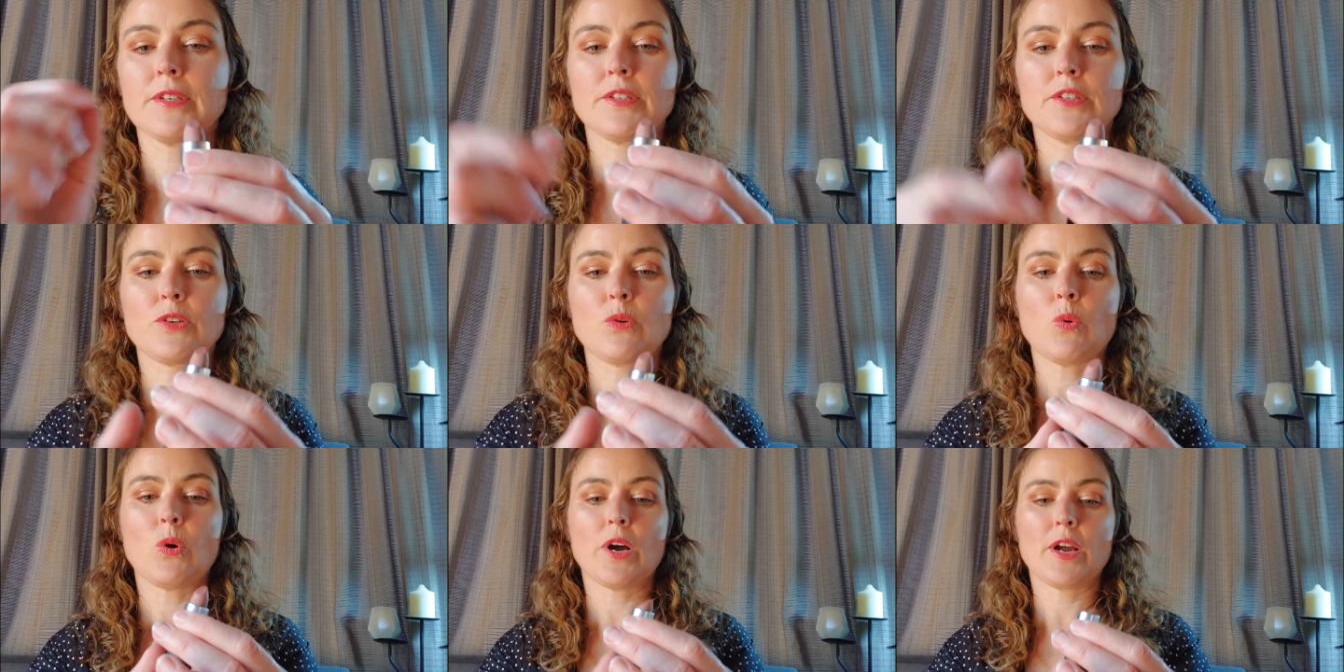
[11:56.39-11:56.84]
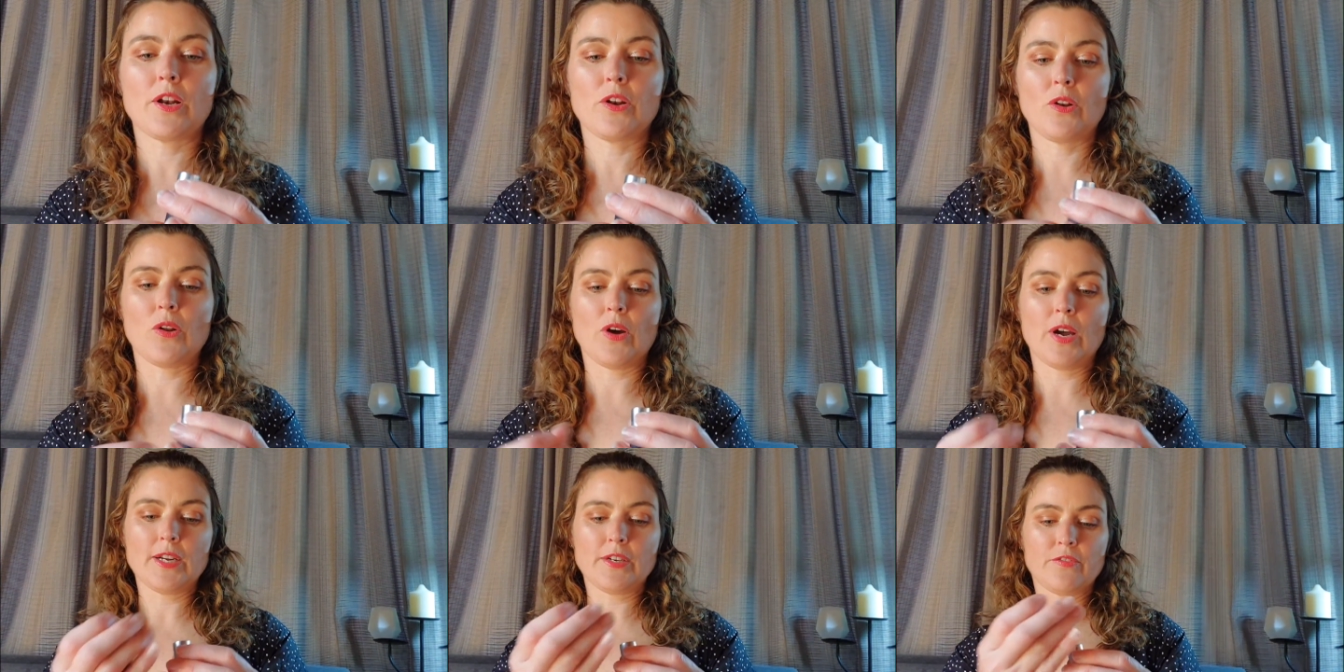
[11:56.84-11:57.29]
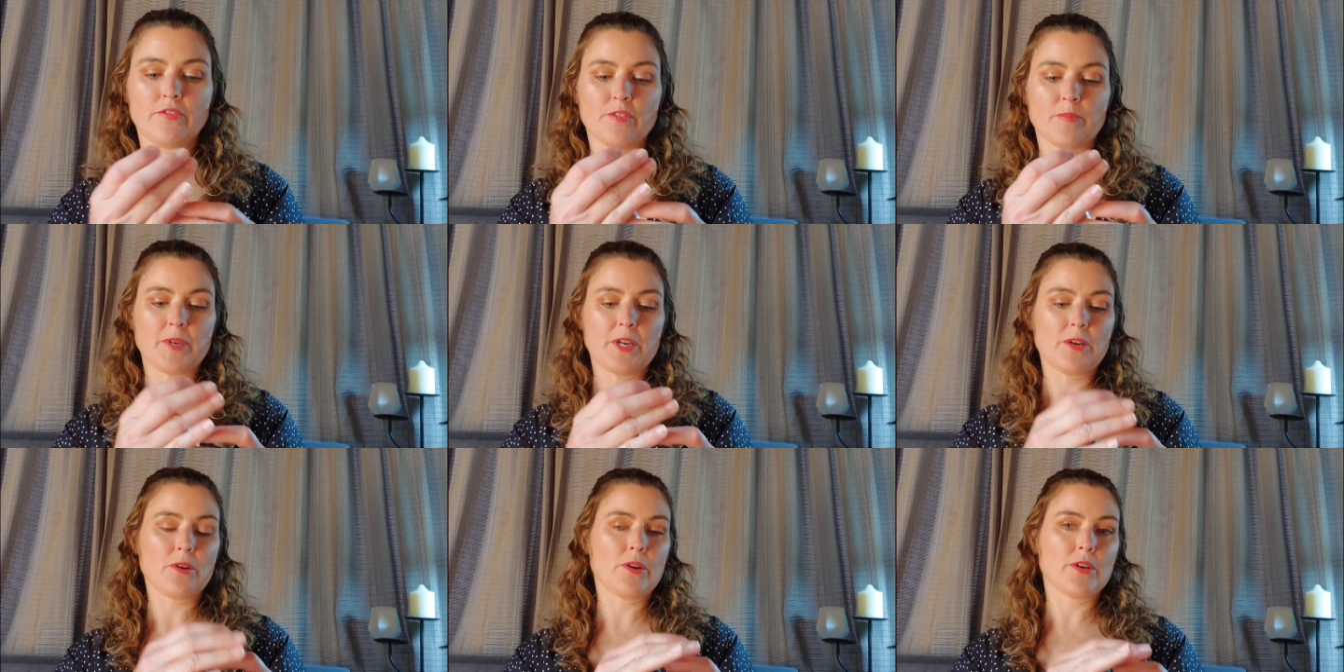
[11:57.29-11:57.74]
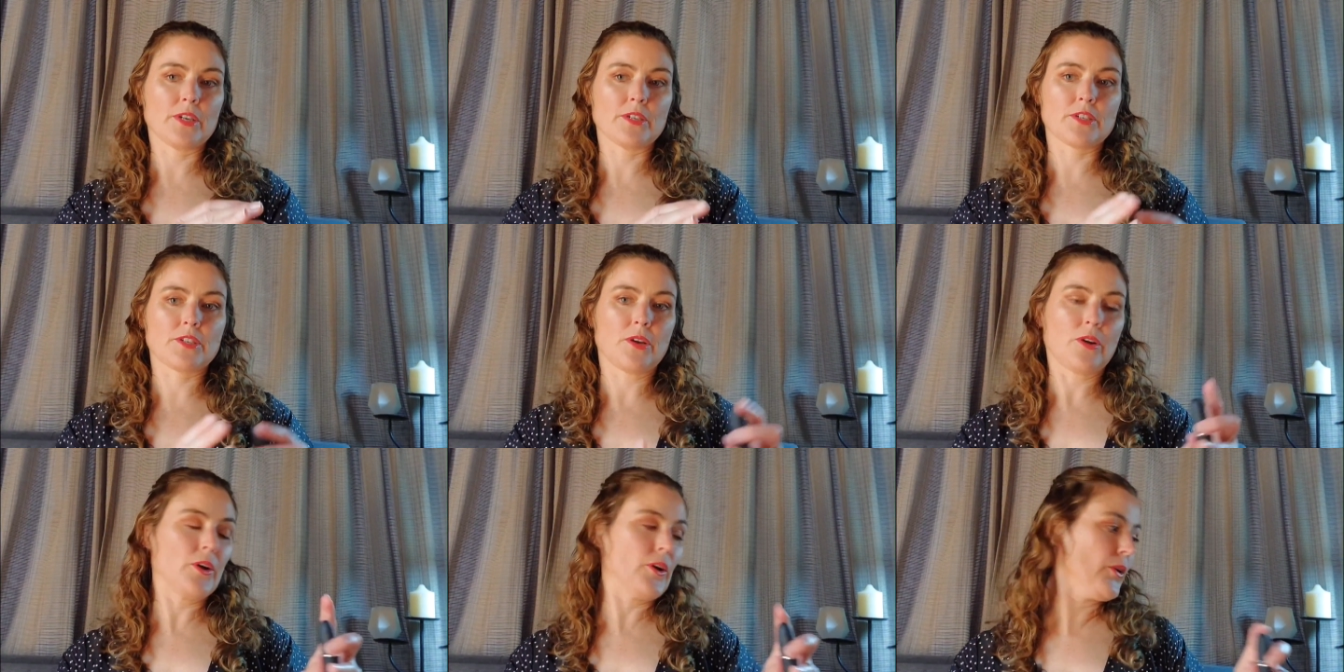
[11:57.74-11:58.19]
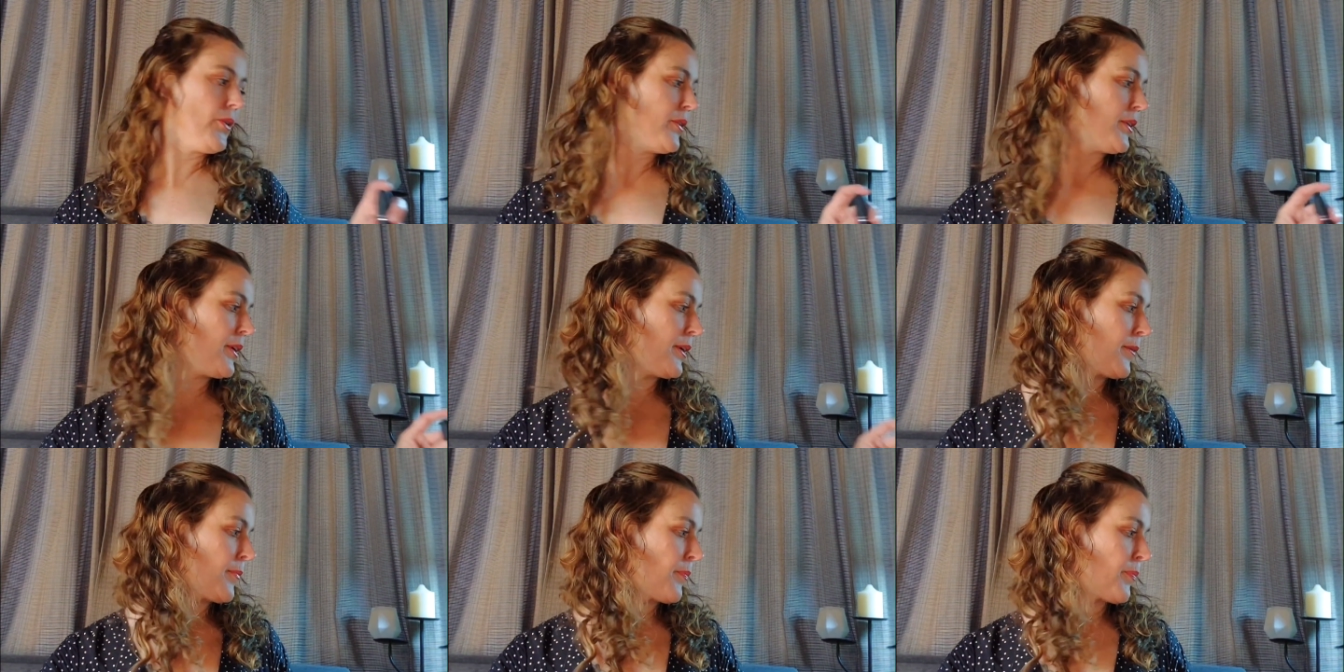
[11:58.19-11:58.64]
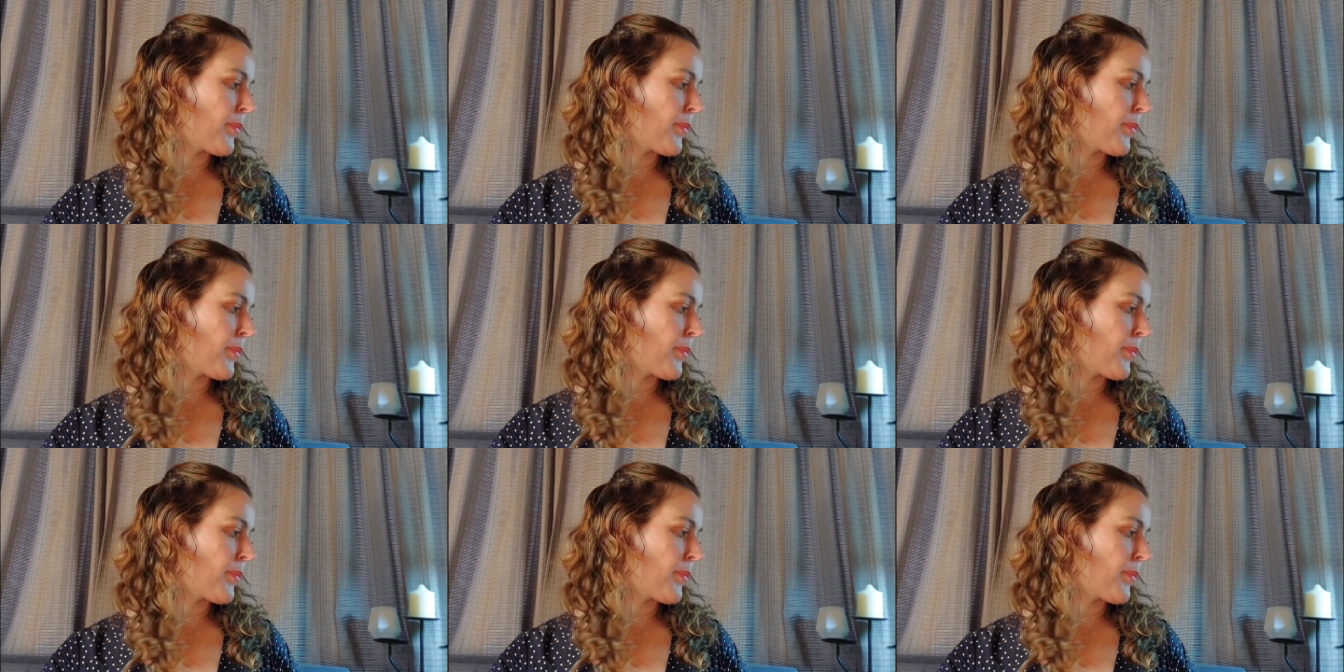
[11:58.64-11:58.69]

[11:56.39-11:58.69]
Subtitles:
It is quite light for me on its own,